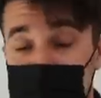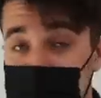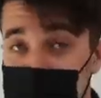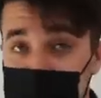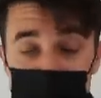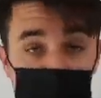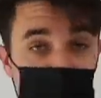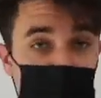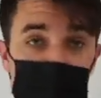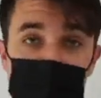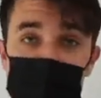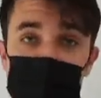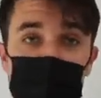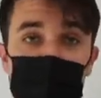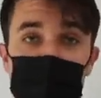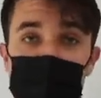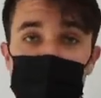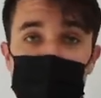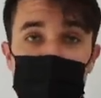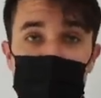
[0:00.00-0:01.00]
literally as
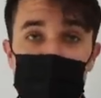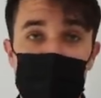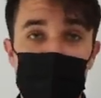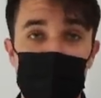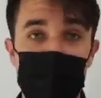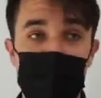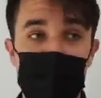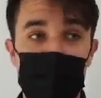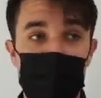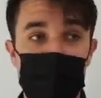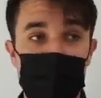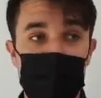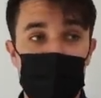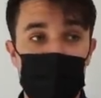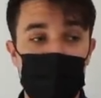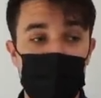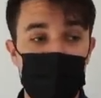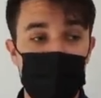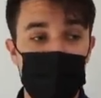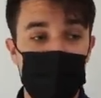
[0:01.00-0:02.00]
simple as that.
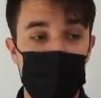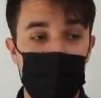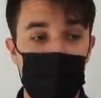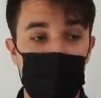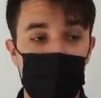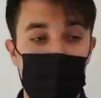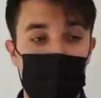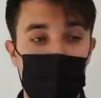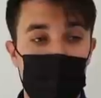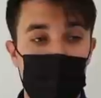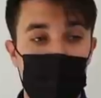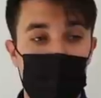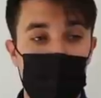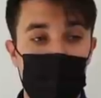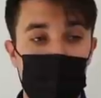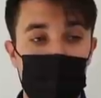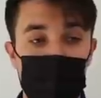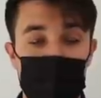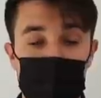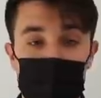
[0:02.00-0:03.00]
So
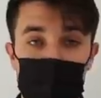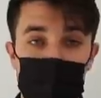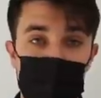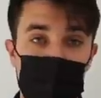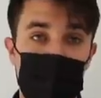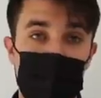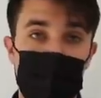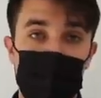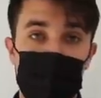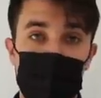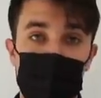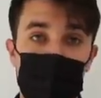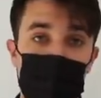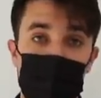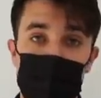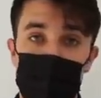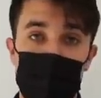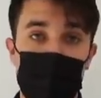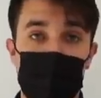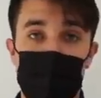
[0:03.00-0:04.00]
what we'll do is we'll talk
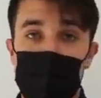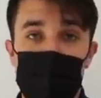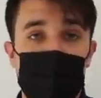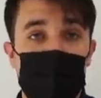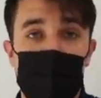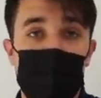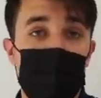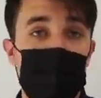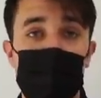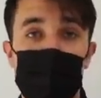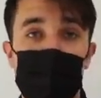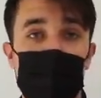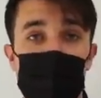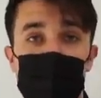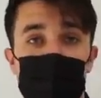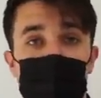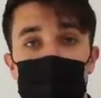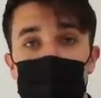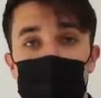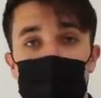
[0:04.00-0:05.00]
you through the process as
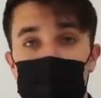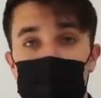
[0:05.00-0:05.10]
we do